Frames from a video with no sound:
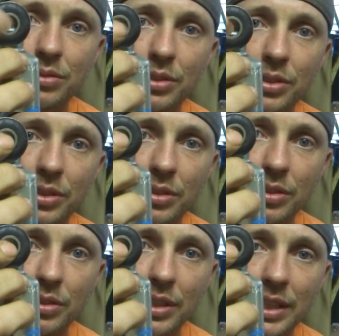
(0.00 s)
You
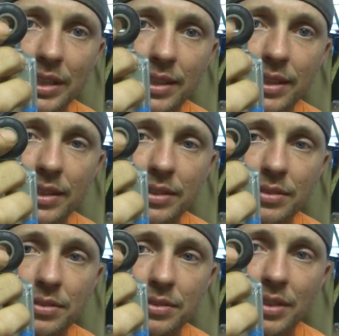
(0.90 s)
can get
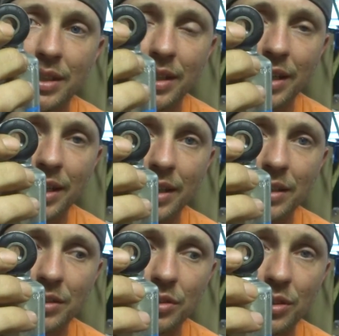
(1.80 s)
these,
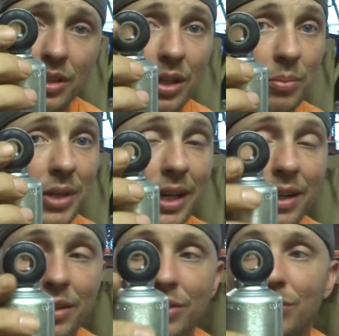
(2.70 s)
and you can cut them
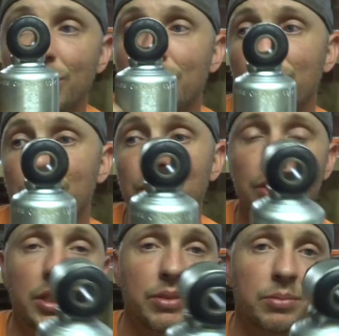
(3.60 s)
down, or you
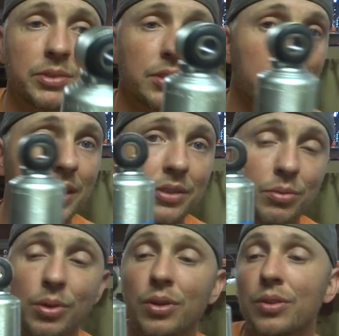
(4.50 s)
can leave them the length you
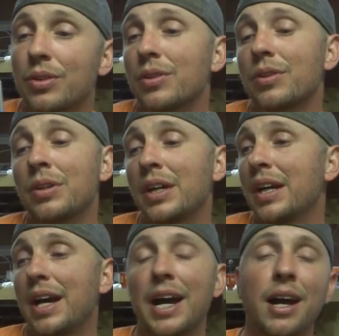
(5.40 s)
want, or
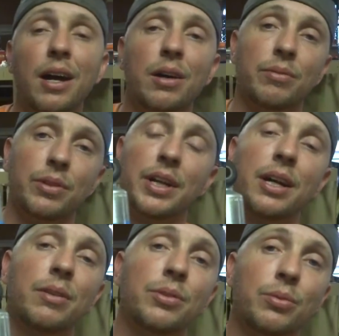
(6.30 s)

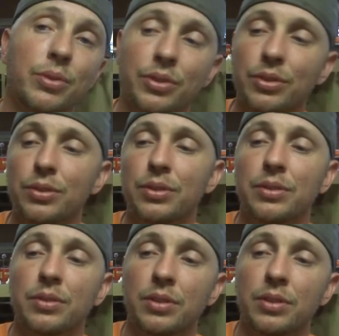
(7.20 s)
however you want to do it.